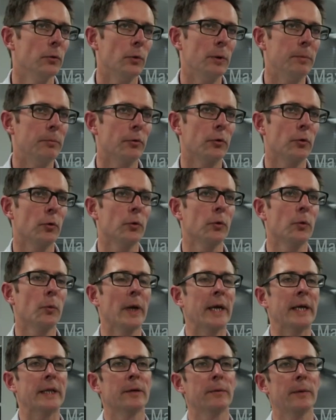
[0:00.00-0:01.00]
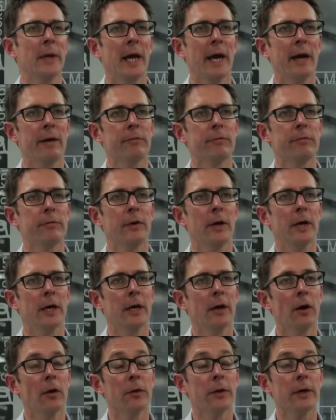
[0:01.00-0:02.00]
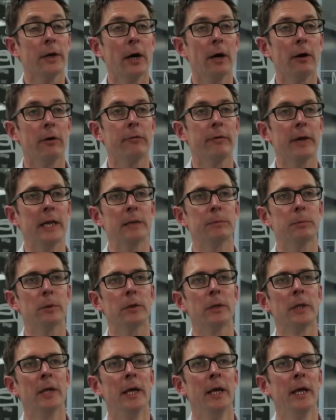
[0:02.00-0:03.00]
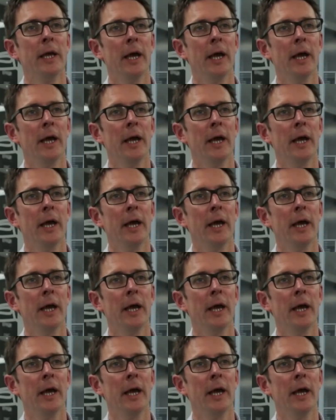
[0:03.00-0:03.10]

we put all the wing that we have uh, on the car available